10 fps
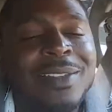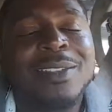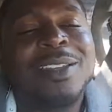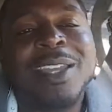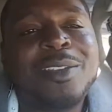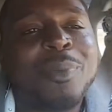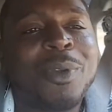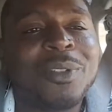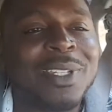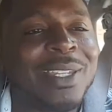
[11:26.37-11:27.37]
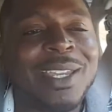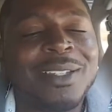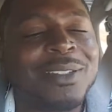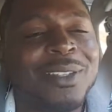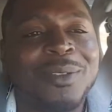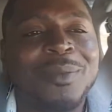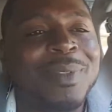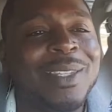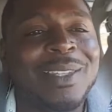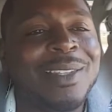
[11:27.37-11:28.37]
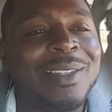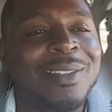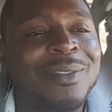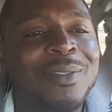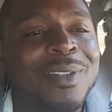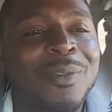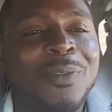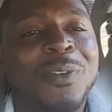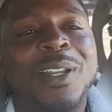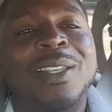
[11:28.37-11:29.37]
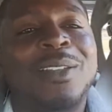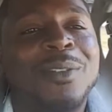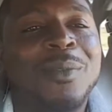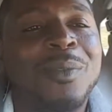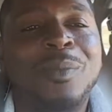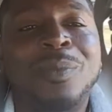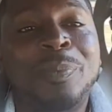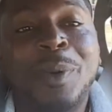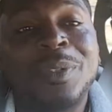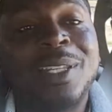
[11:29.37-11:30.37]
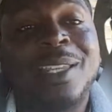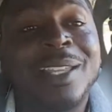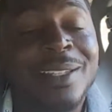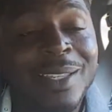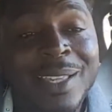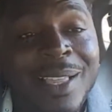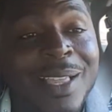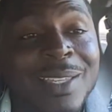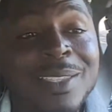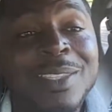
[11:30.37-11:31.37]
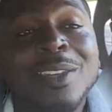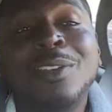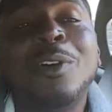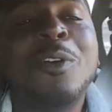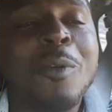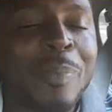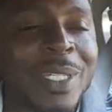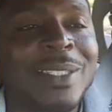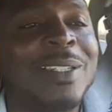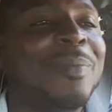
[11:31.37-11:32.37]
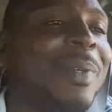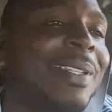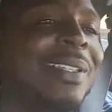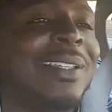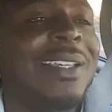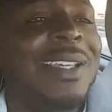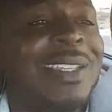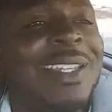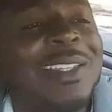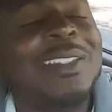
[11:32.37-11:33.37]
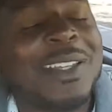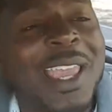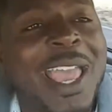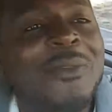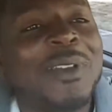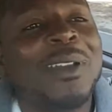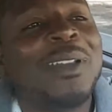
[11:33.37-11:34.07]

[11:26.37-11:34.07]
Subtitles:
Look at the person next to you, a friend or a person that your local business that doesn't have